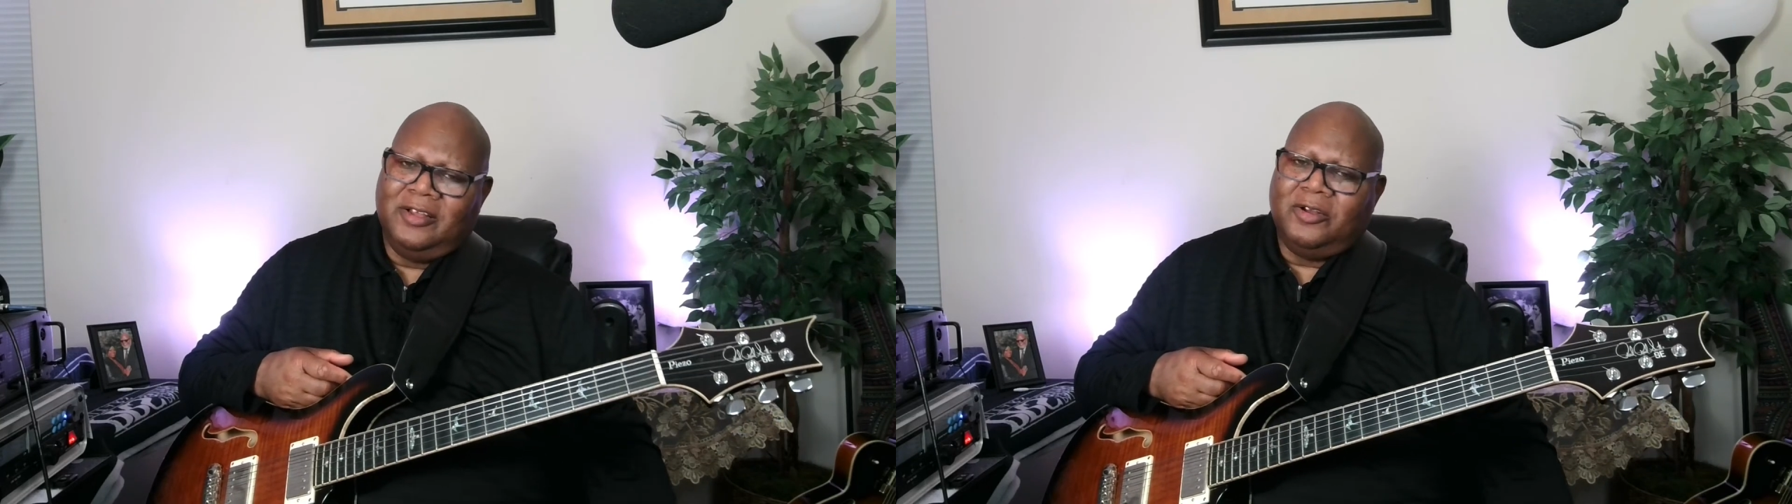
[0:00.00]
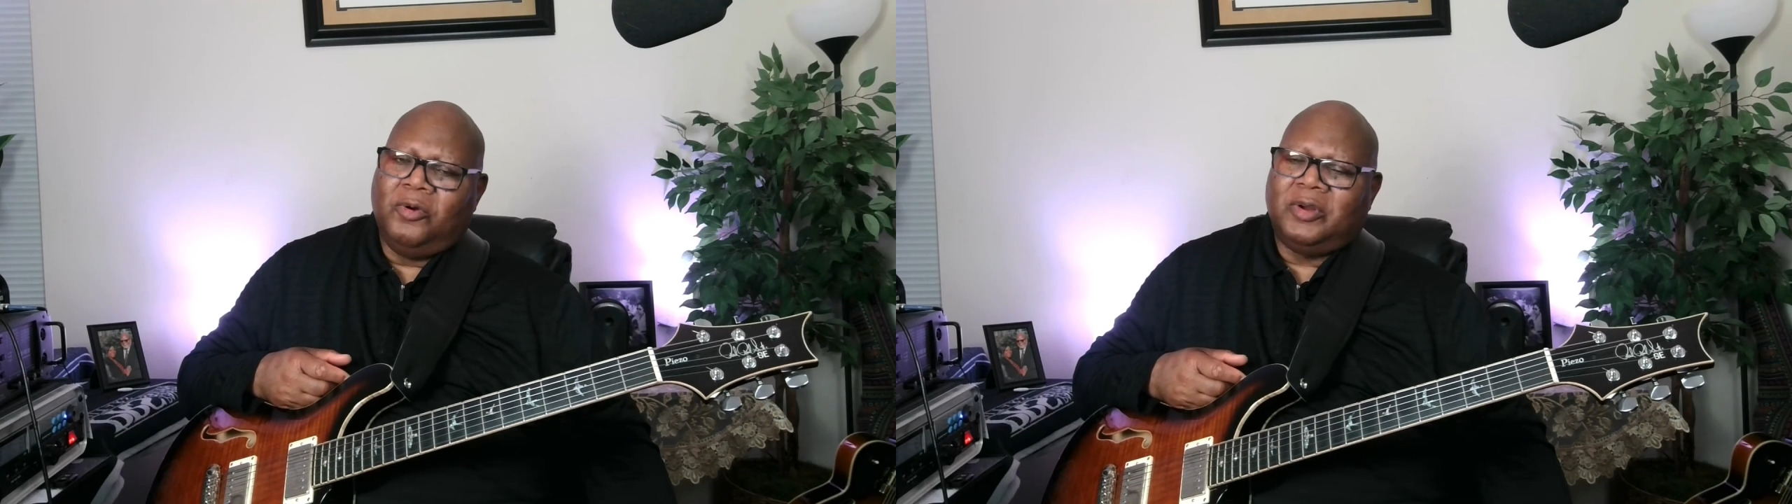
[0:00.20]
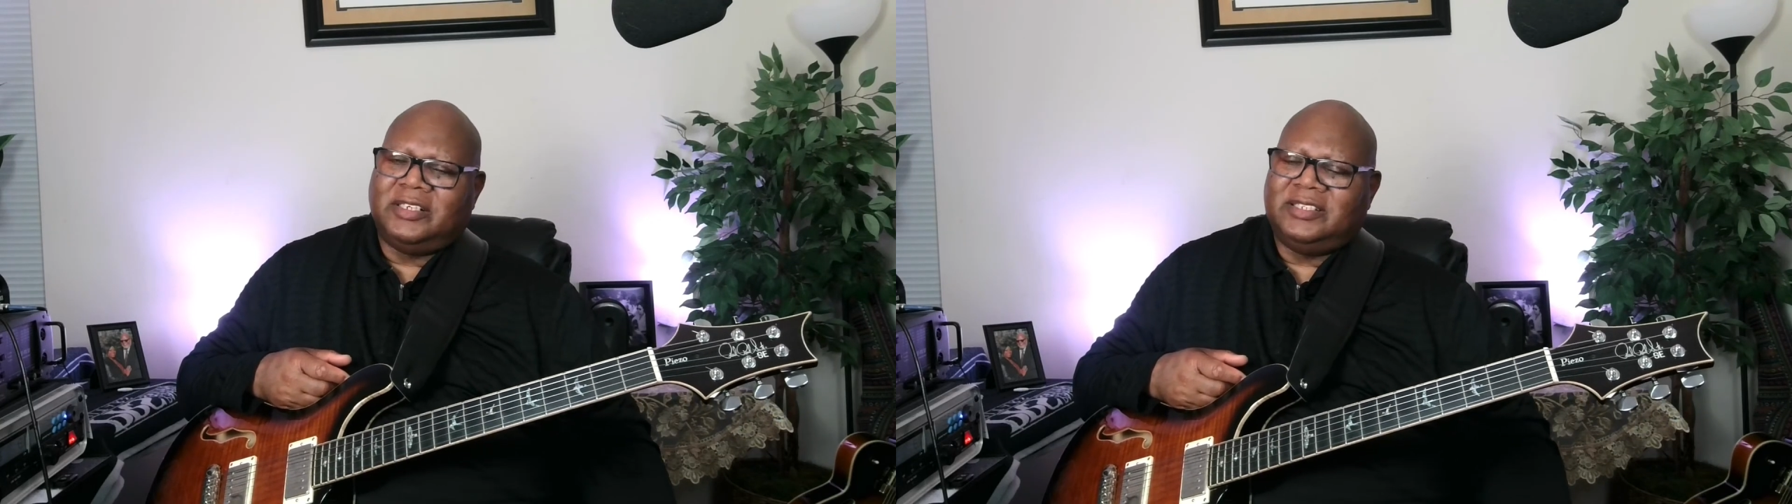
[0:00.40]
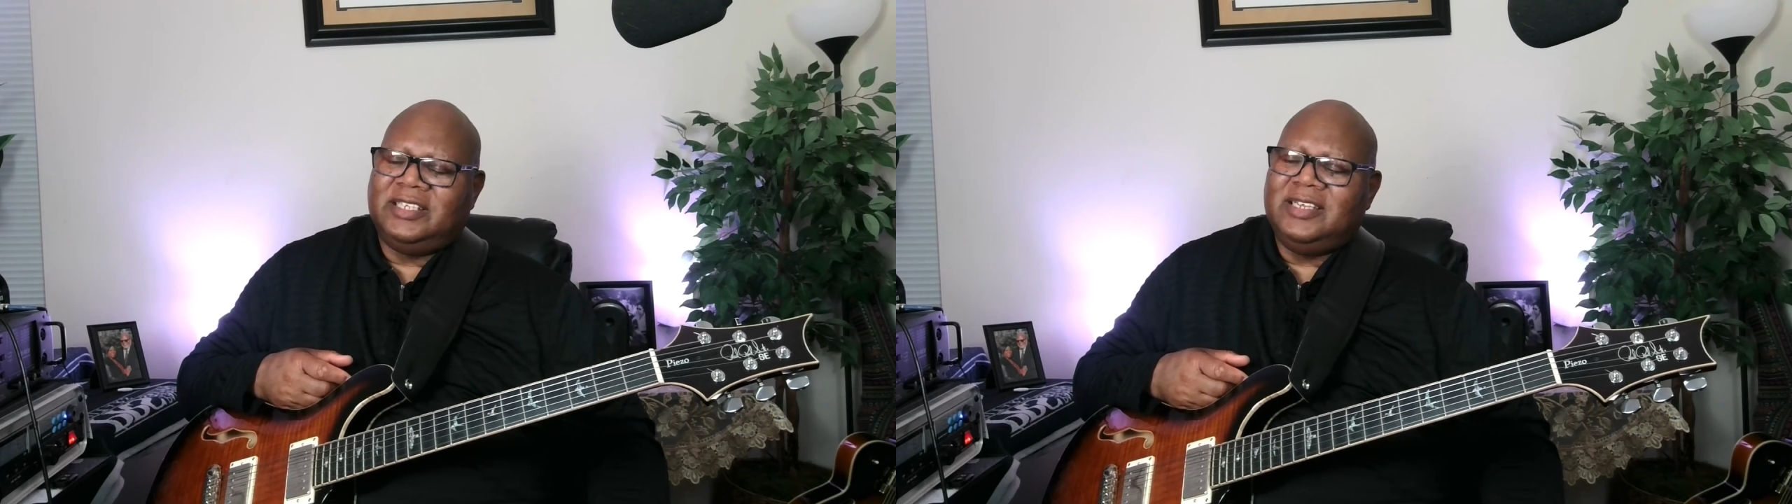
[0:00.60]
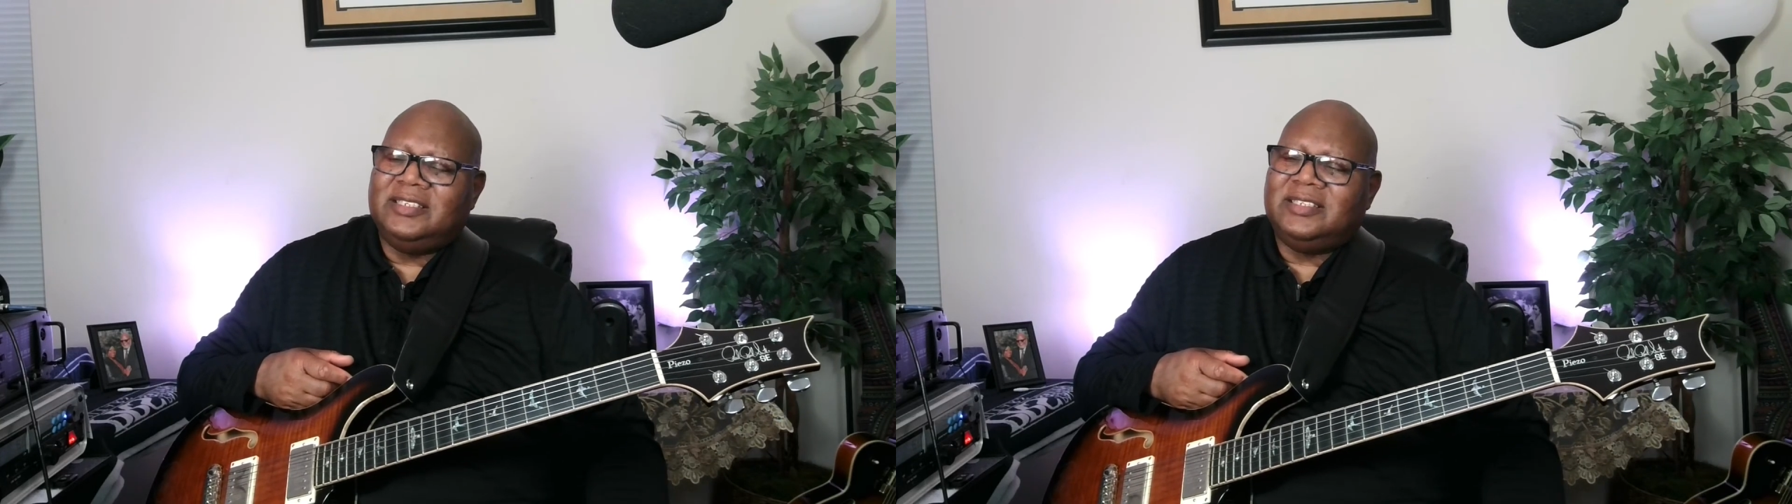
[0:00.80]
chord, a
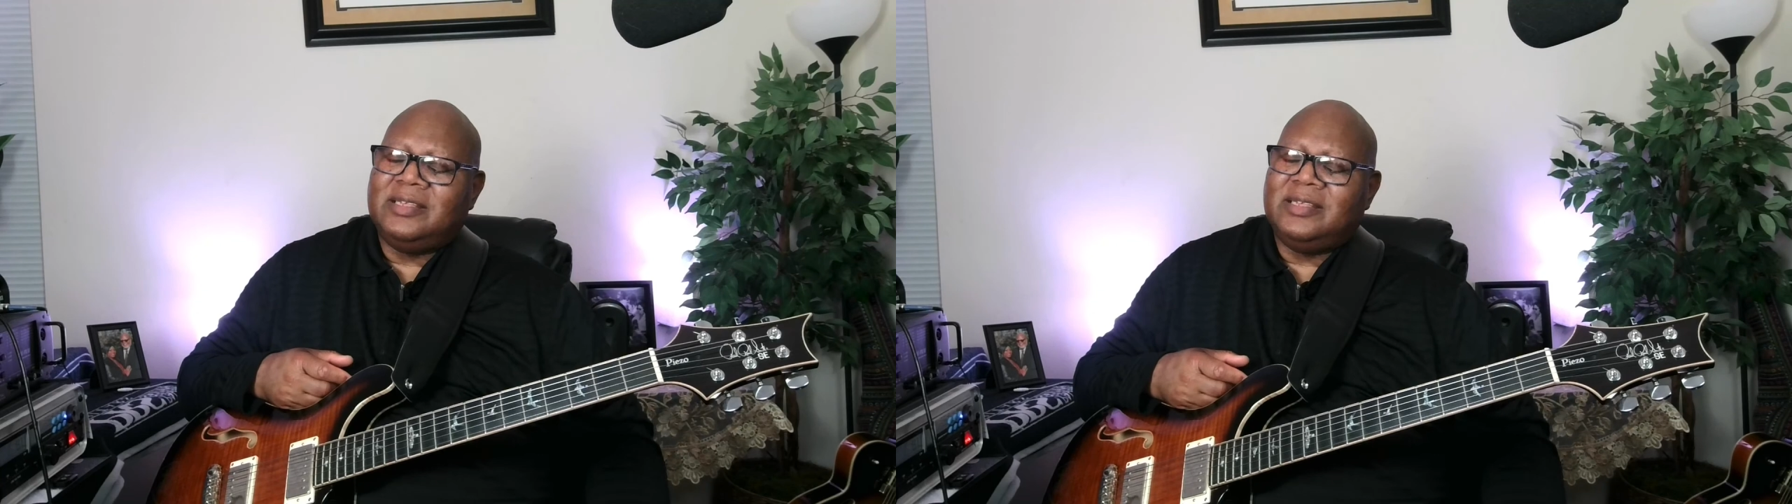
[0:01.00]
C